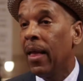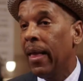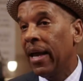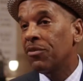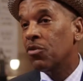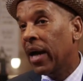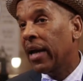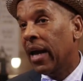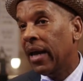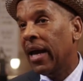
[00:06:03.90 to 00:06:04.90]
And so
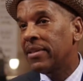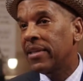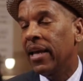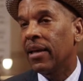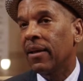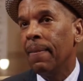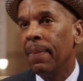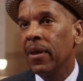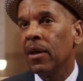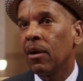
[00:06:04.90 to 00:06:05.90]
I take,
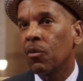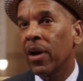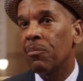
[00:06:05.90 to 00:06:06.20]
great